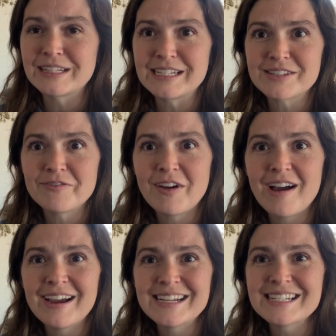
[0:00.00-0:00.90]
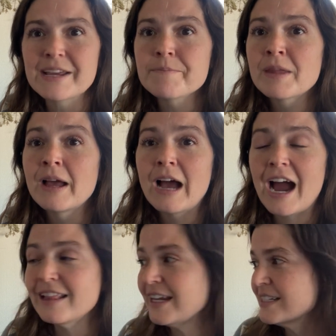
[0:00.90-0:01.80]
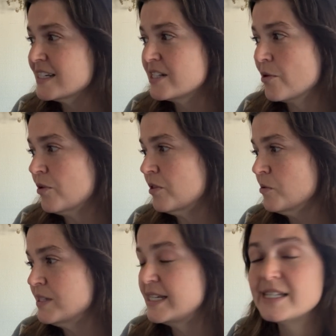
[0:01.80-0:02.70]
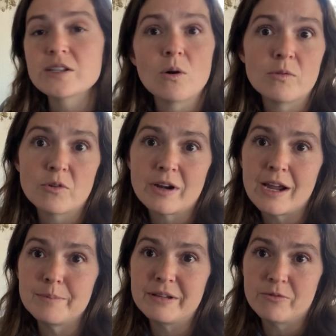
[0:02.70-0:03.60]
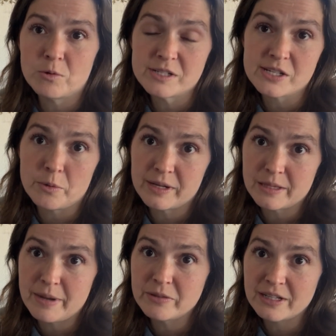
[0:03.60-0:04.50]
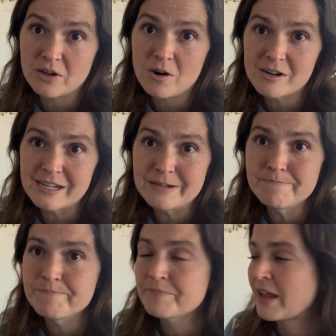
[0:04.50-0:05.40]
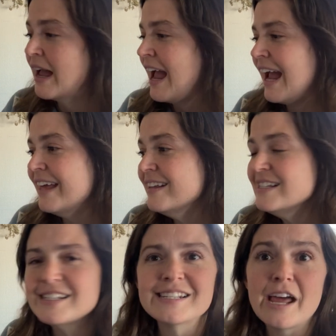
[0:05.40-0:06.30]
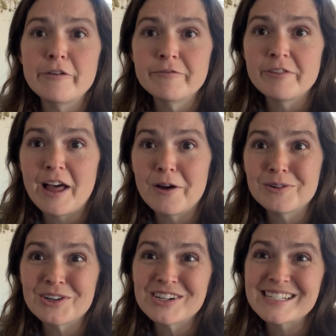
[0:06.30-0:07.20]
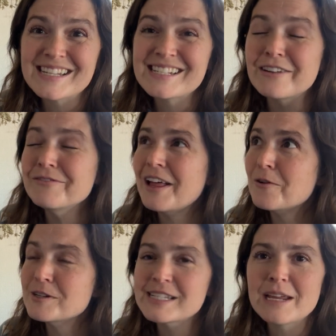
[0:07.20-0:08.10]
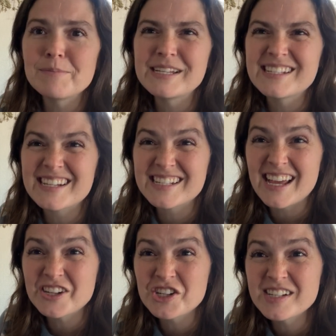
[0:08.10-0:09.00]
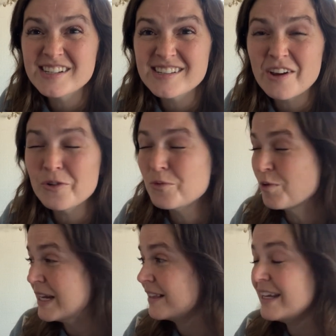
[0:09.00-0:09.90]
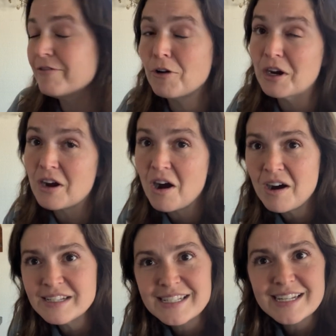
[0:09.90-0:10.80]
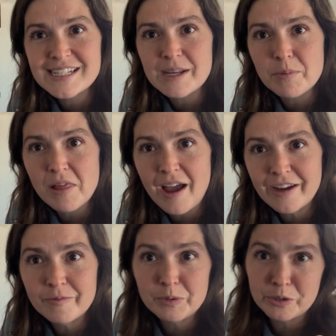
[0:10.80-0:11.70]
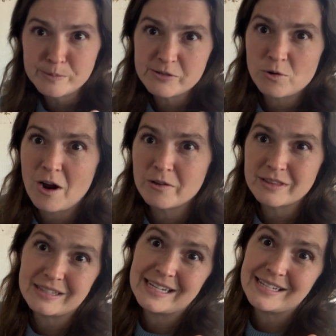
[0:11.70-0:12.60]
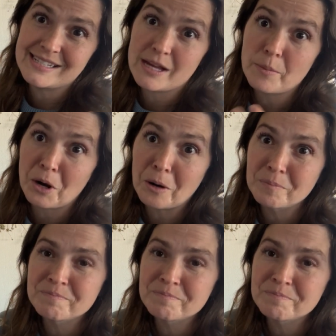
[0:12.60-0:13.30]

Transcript: these vines. I like to soak those seeds overnight before sowing them out in the garden. And then sunflowers. Sunflowers can be succession sown weekly for a constant supply of blooms throughout the summer.